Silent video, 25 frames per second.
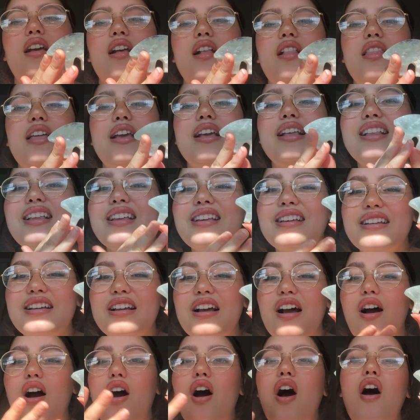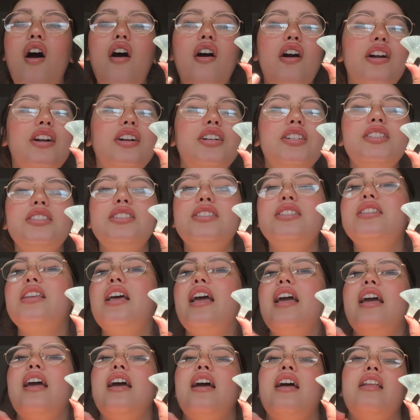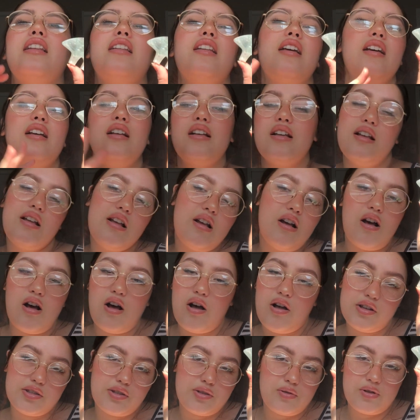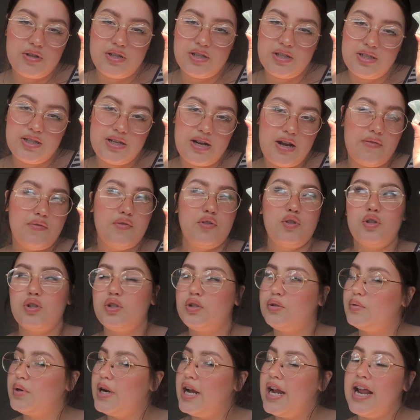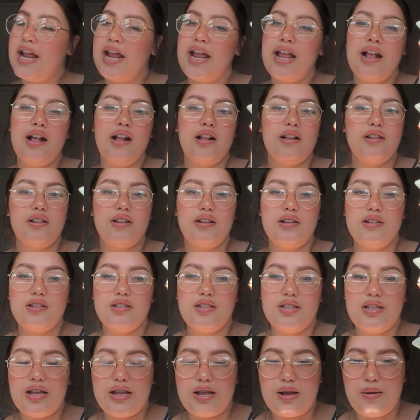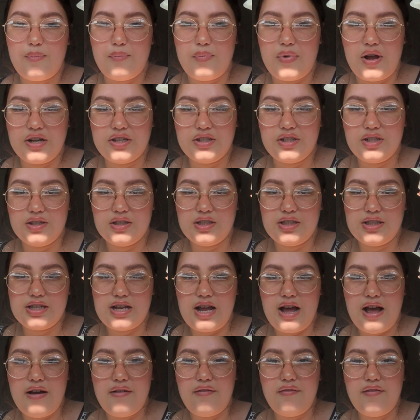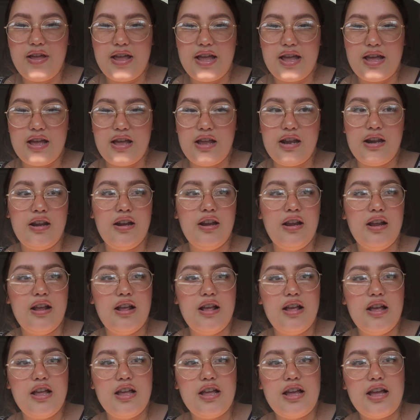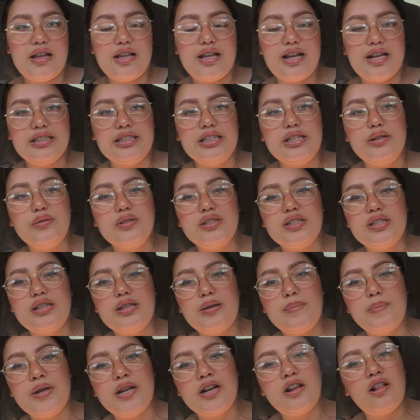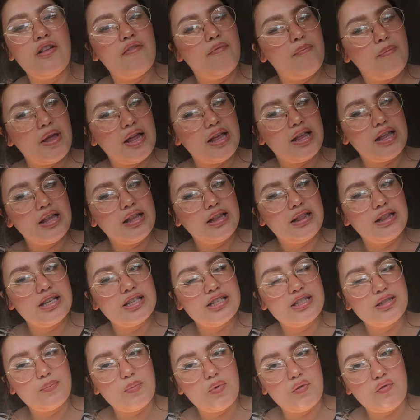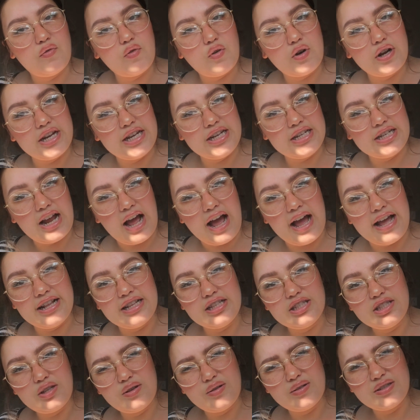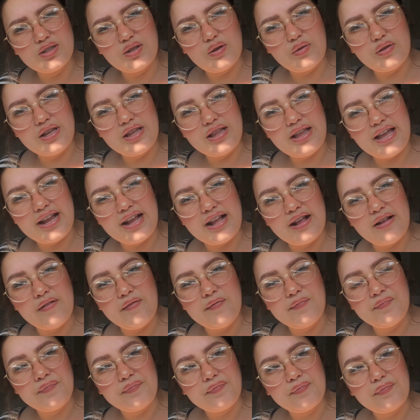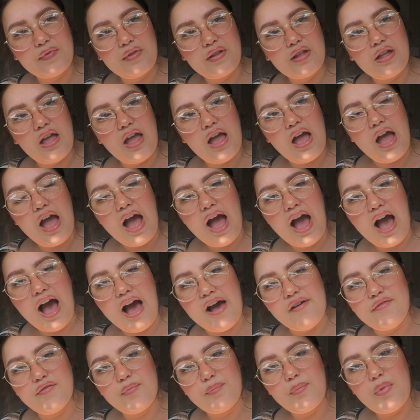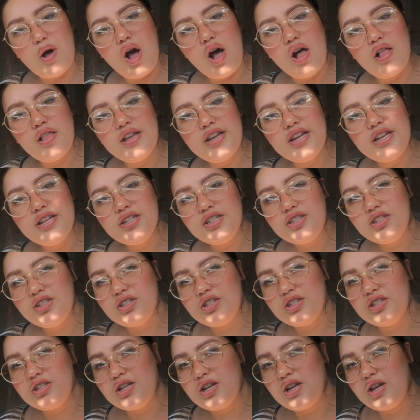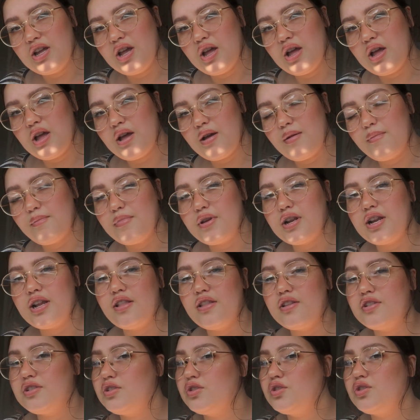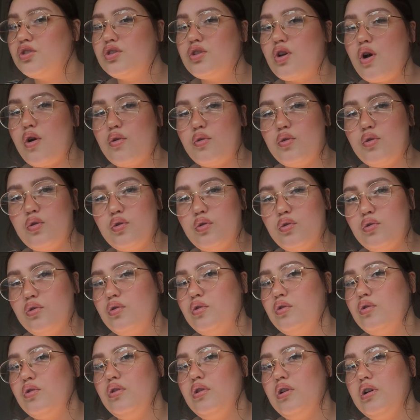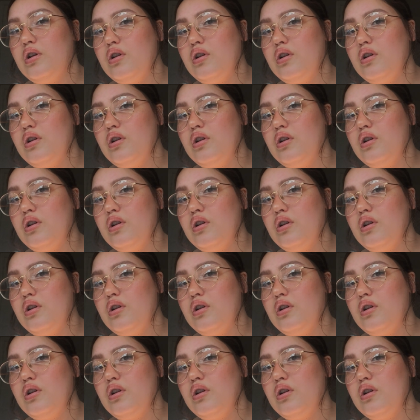like hearts and all sorts of stuff, jewelry, just like a bunch of stuff. And I guess he was in the middle of making this before he died, so it's only like half polished, but it looks so cool.